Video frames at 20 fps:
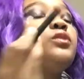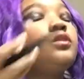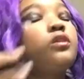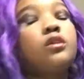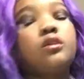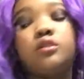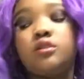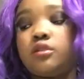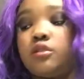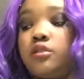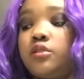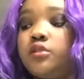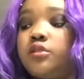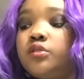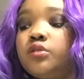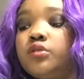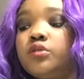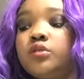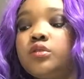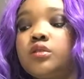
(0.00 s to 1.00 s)
and
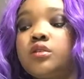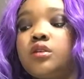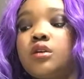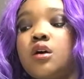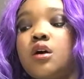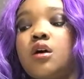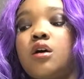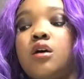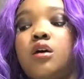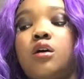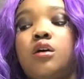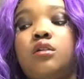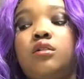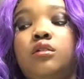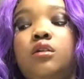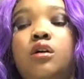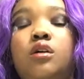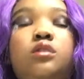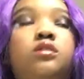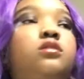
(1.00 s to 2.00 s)
it just really
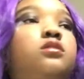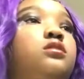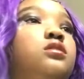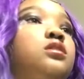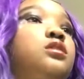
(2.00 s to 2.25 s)
matches up